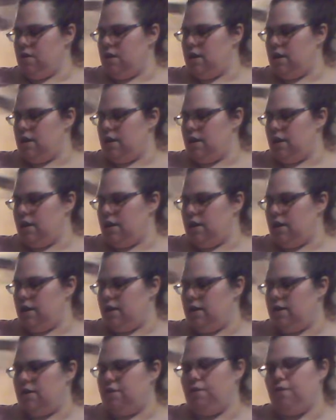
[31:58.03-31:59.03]

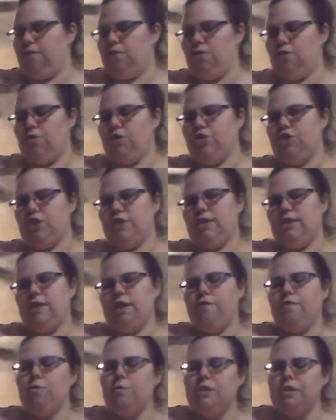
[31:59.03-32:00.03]
and for just
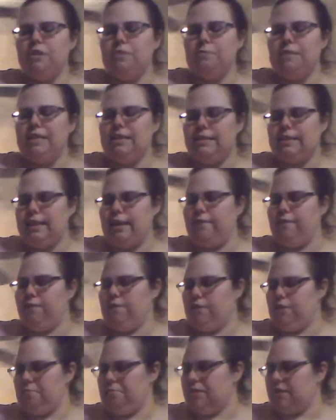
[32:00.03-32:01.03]
everyone to be safe for
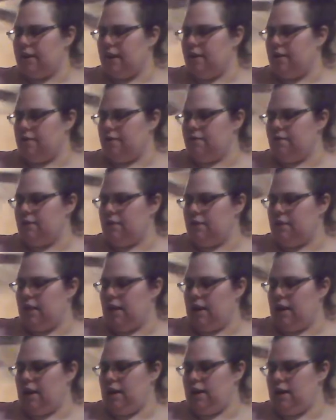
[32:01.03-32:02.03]
themselves.
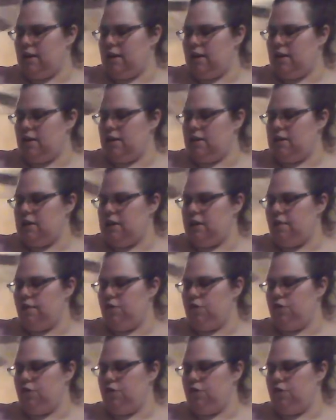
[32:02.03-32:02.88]
And if